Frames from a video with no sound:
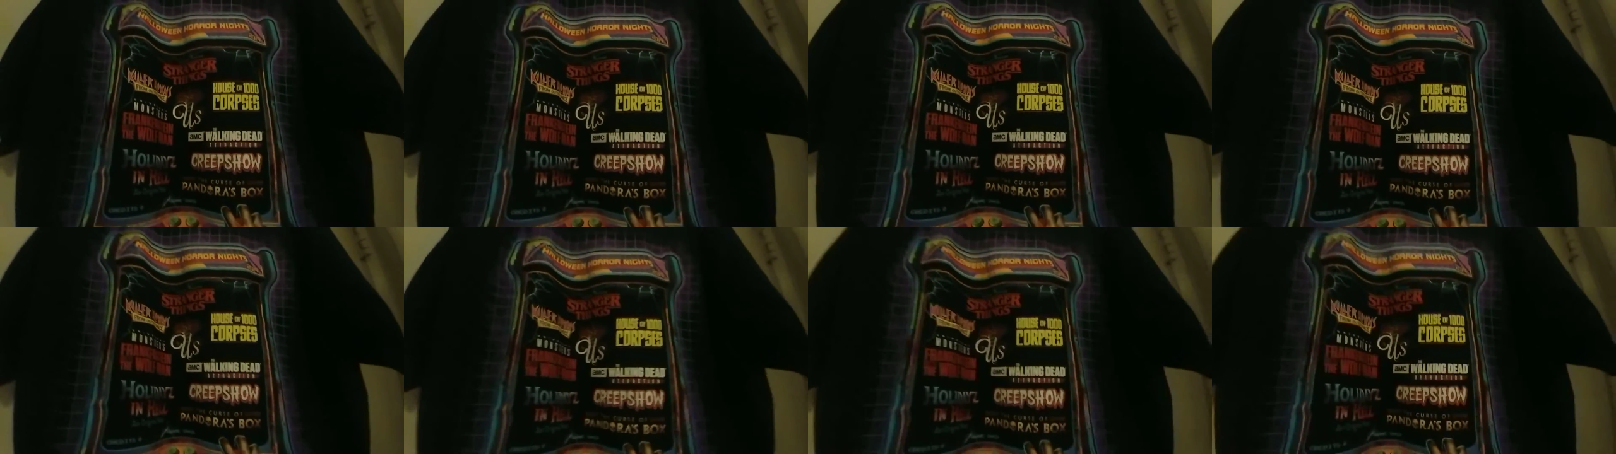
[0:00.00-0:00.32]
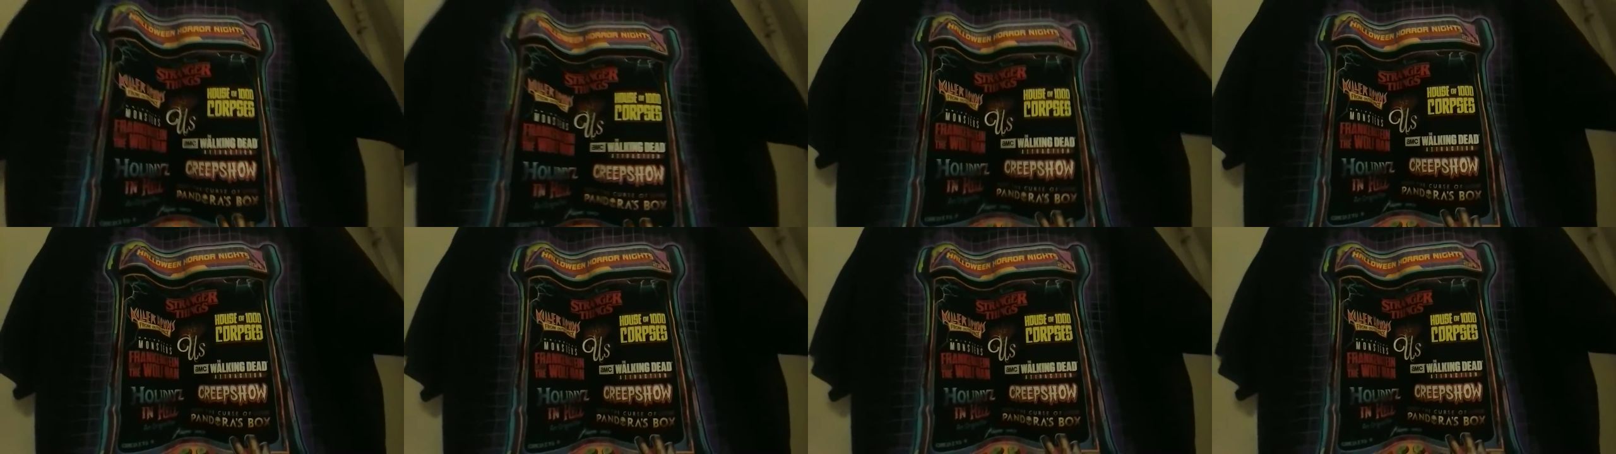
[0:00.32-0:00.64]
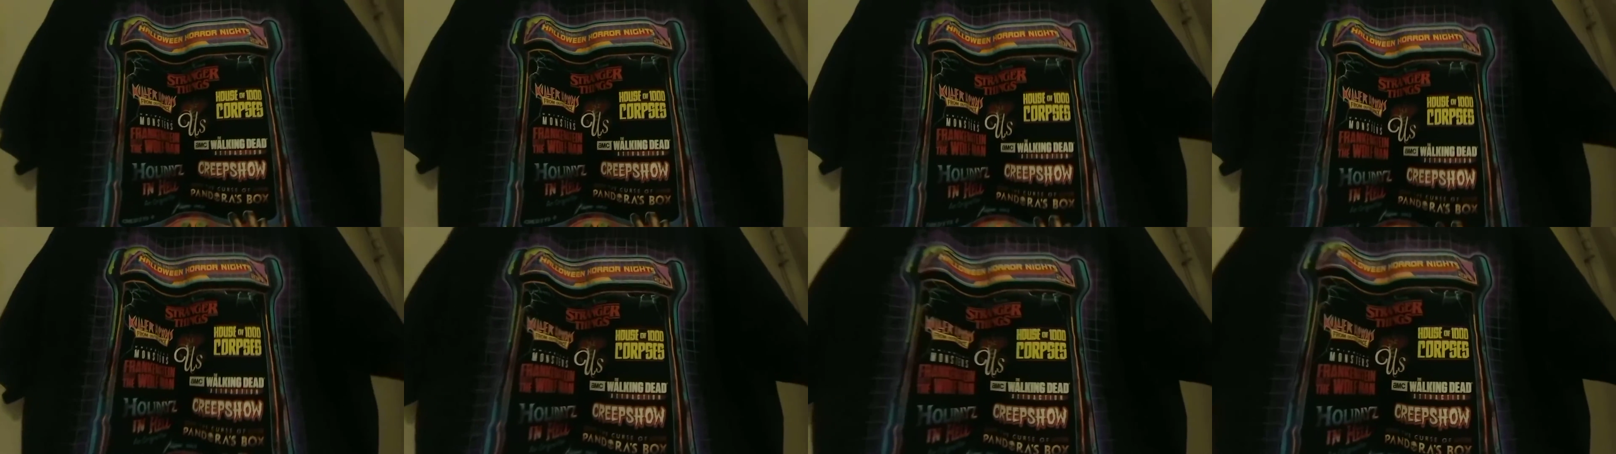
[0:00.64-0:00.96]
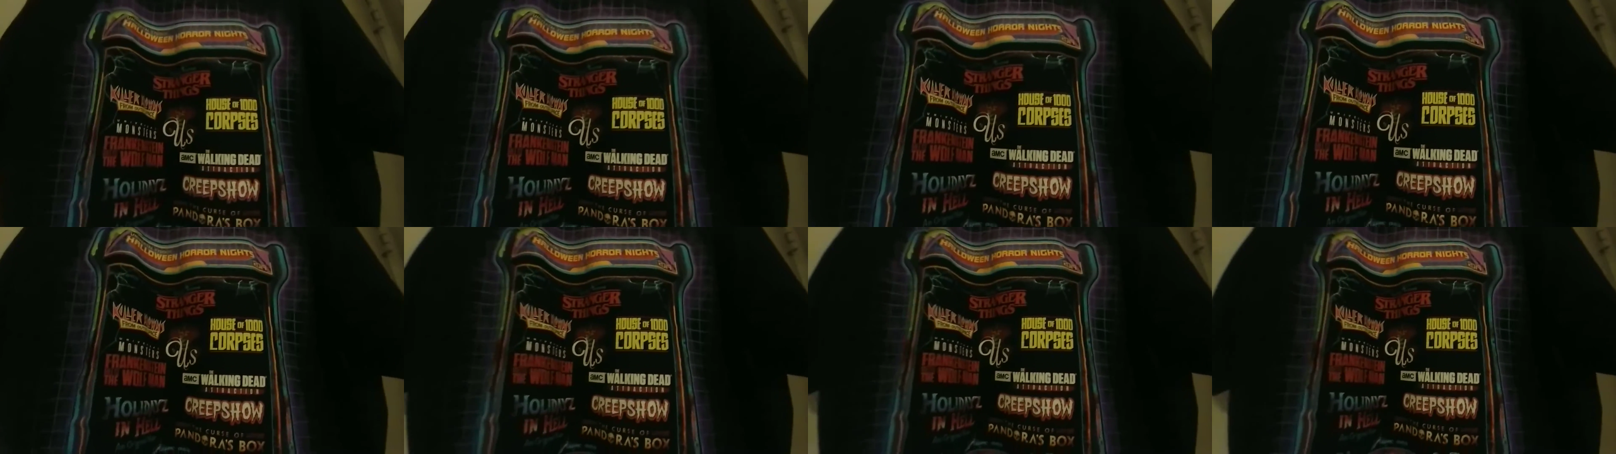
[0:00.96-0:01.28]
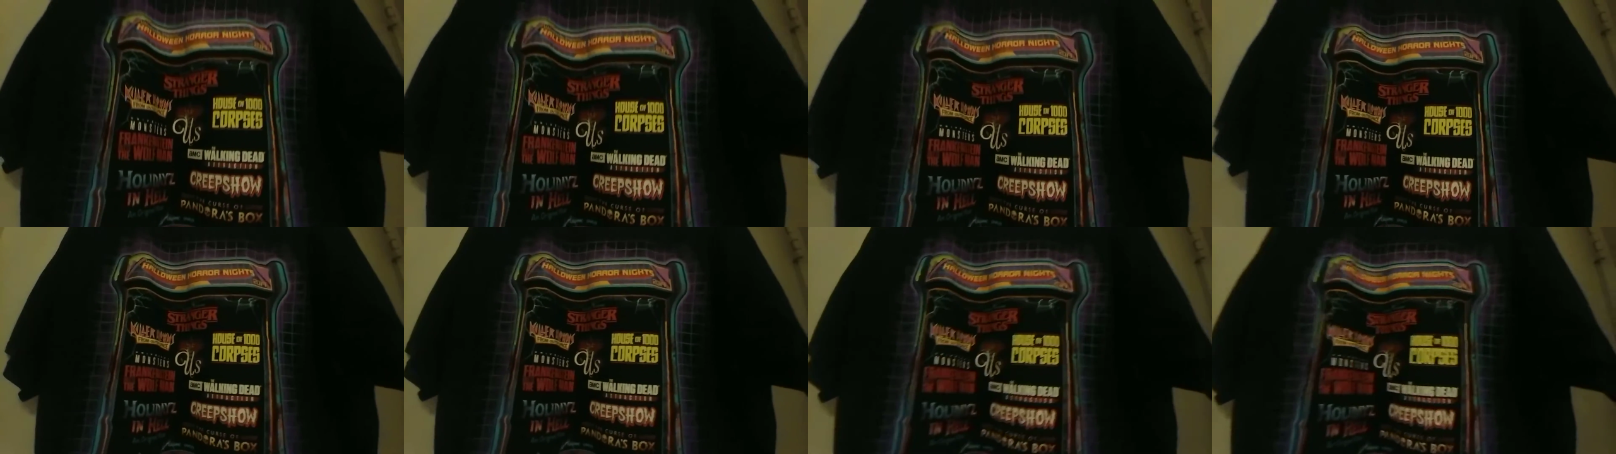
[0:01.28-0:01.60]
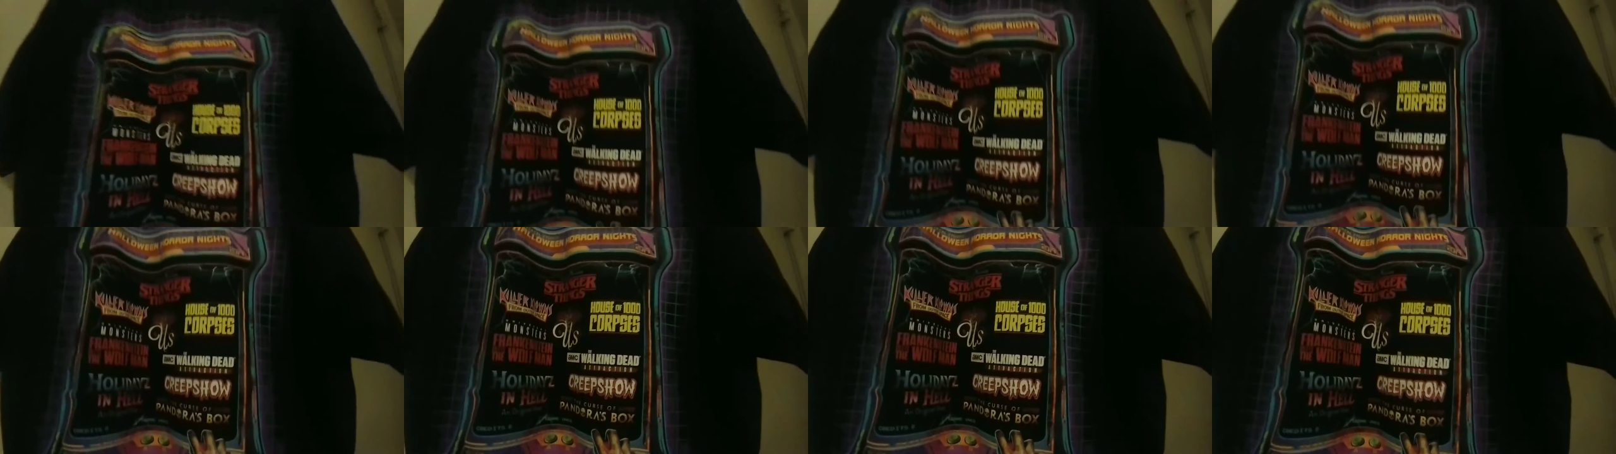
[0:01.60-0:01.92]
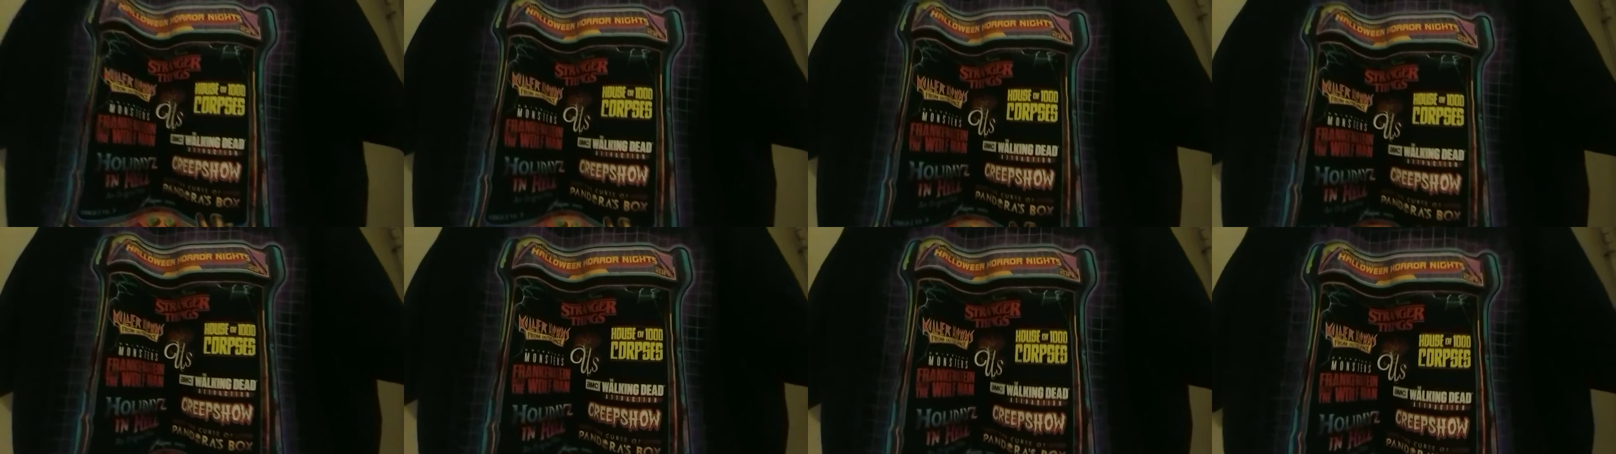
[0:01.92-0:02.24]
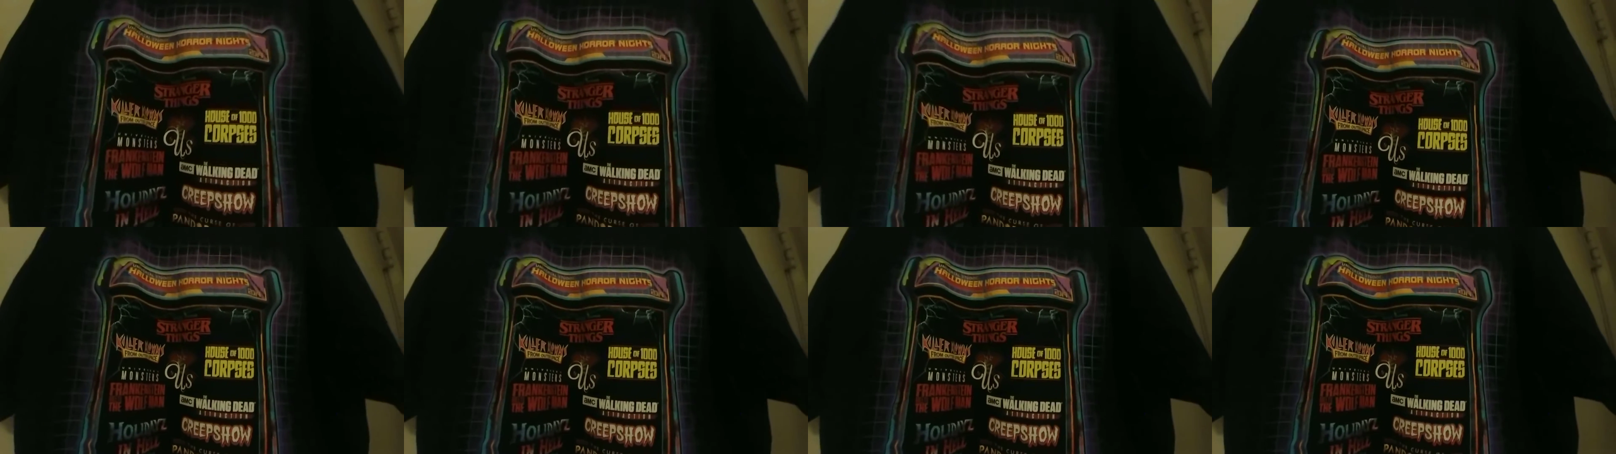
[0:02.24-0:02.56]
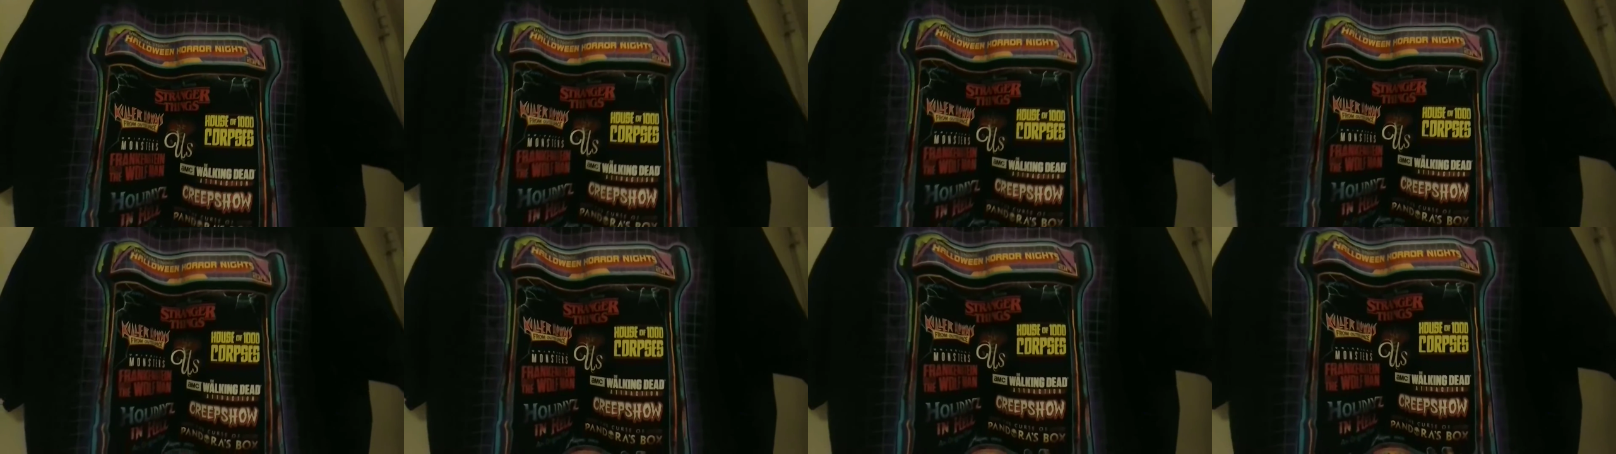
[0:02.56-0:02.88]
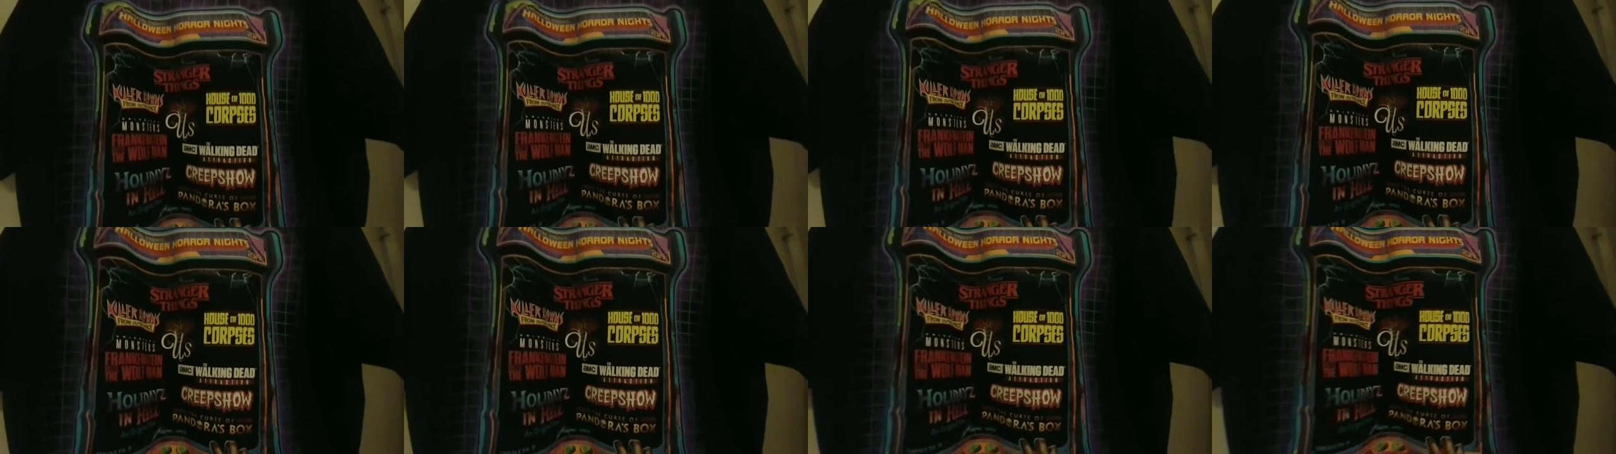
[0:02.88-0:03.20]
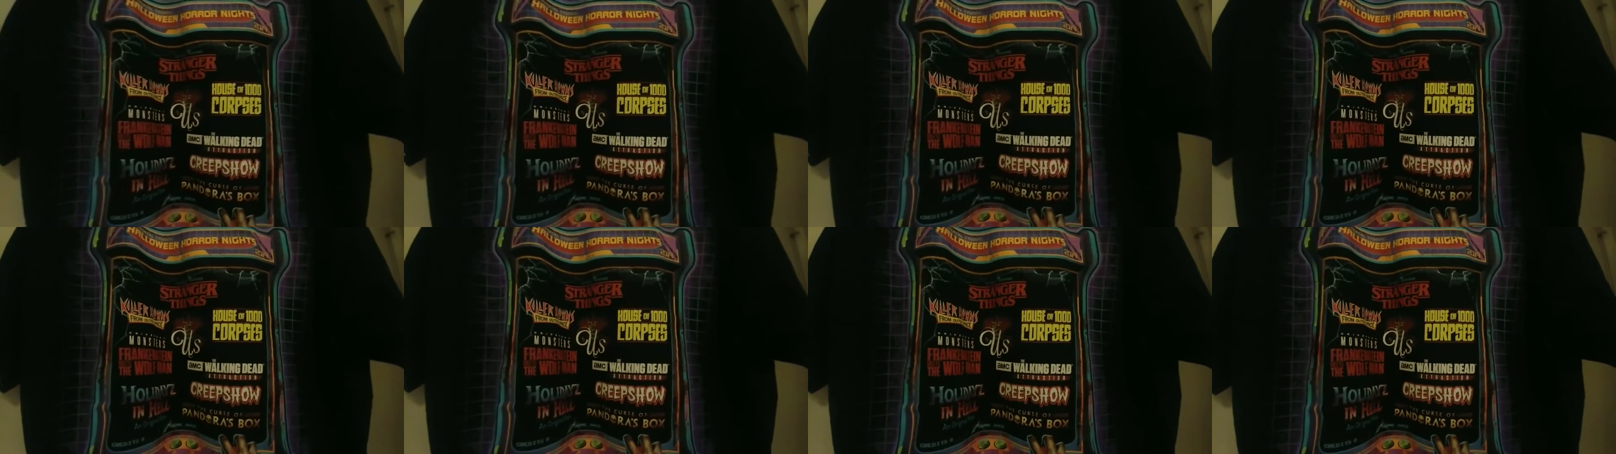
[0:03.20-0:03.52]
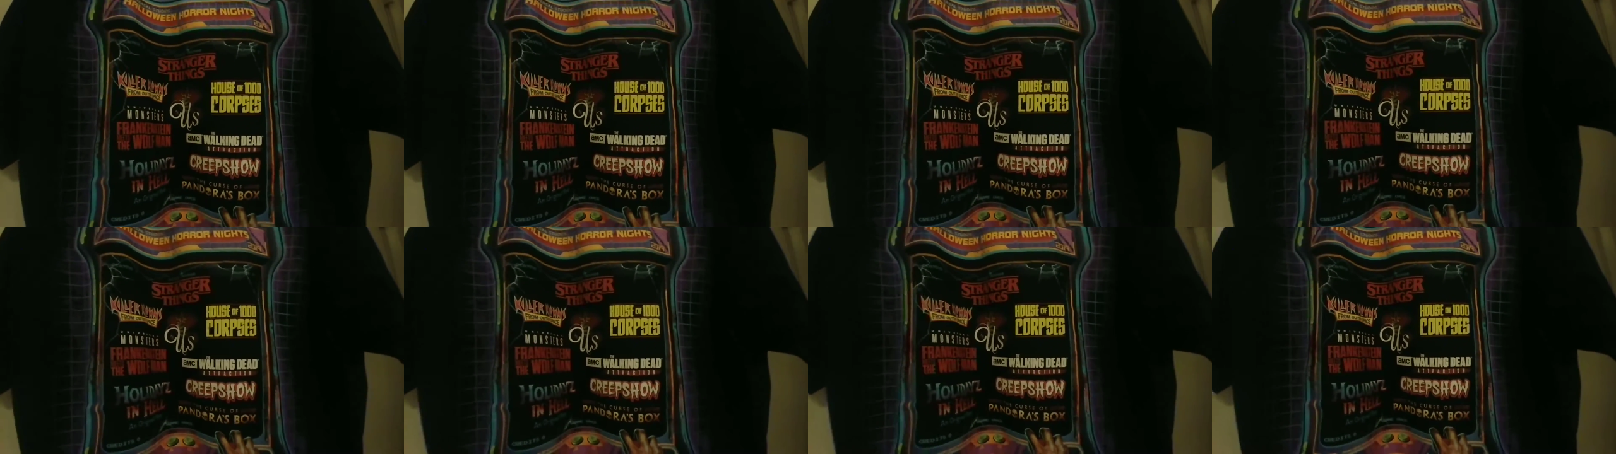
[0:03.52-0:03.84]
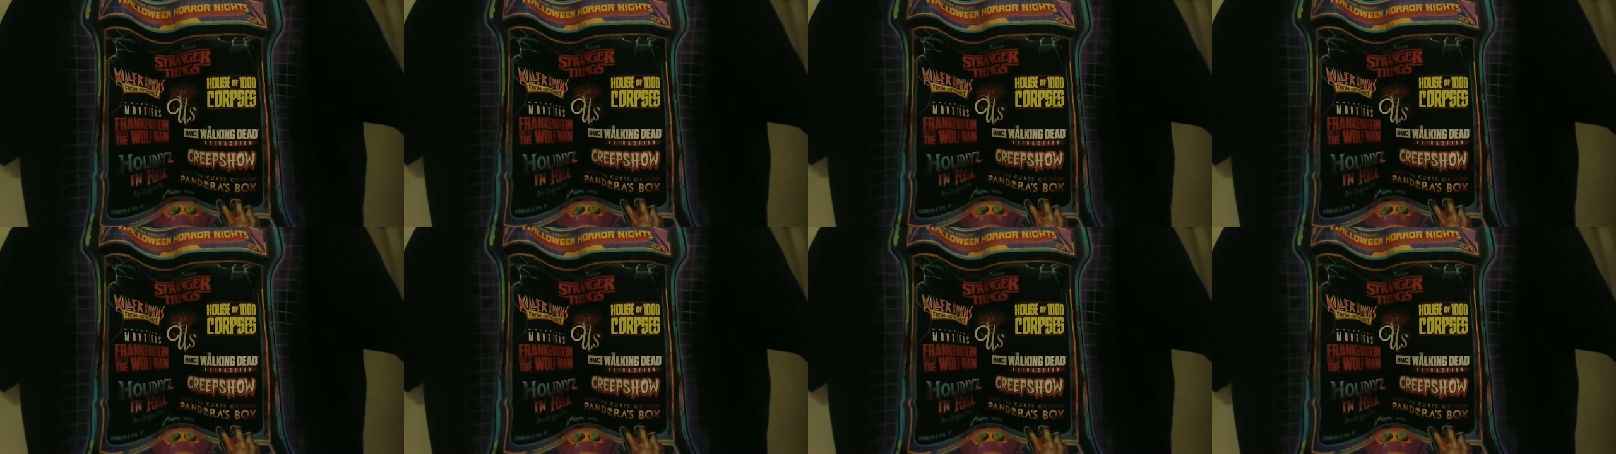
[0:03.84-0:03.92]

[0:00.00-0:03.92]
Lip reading: Nobody's mouth can be seen.